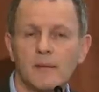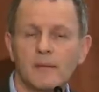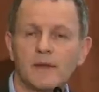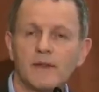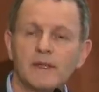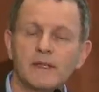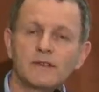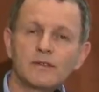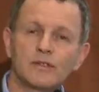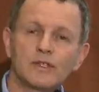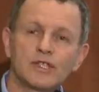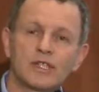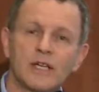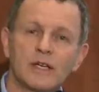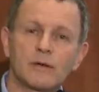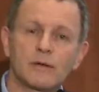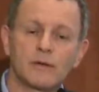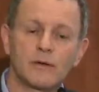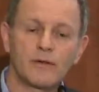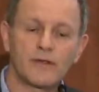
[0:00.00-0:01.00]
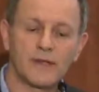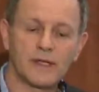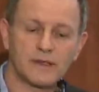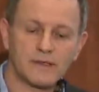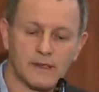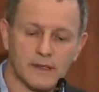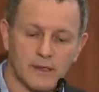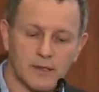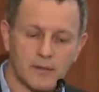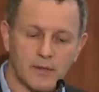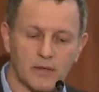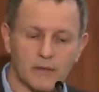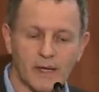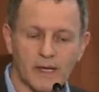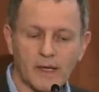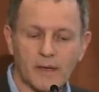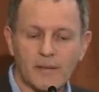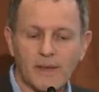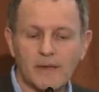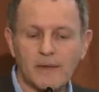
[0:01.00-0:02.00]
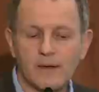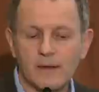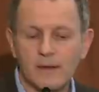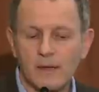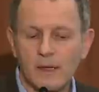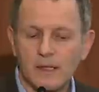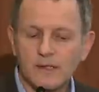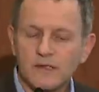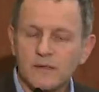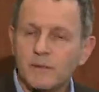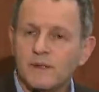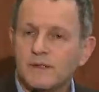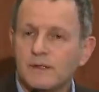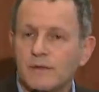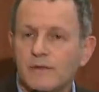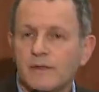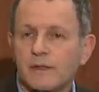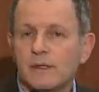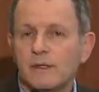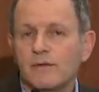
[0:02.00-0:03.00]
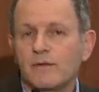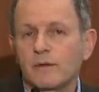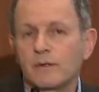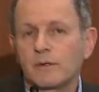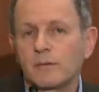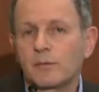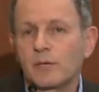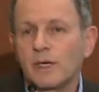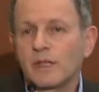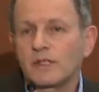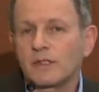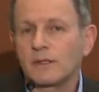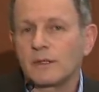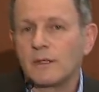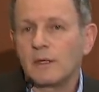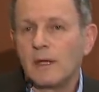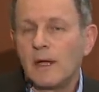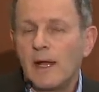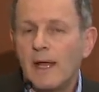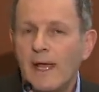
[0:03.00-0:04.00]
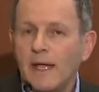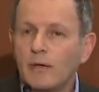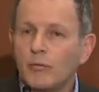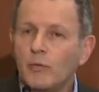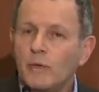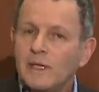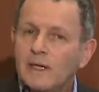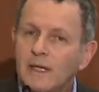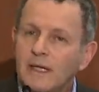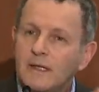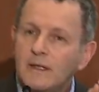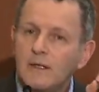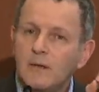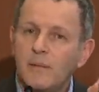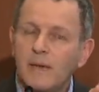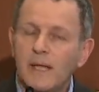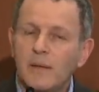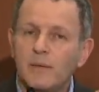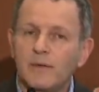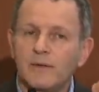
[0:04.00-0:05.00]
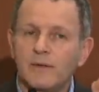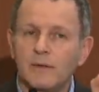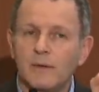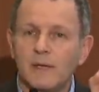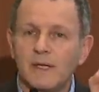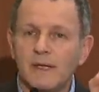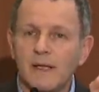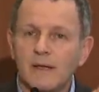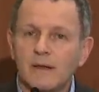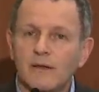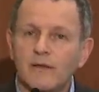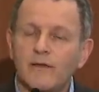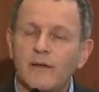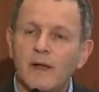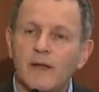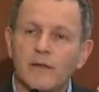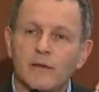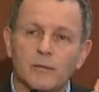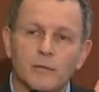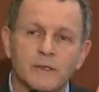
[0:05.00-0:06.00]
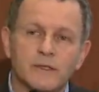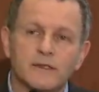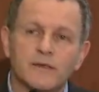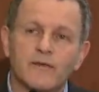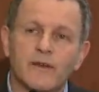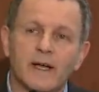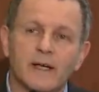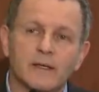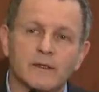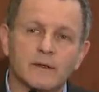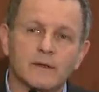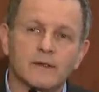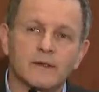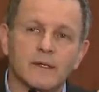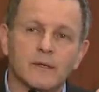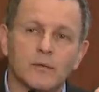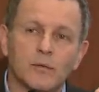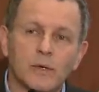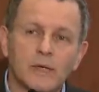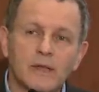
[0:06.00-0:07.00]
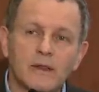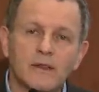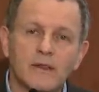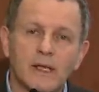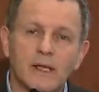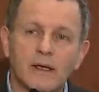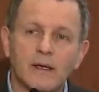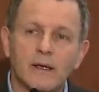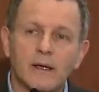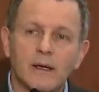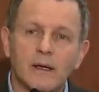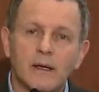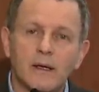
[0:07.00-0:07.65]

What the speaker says: But these are general things that can be recommended, not specifically for depression. And we like to be able to identify the risk factors that we think,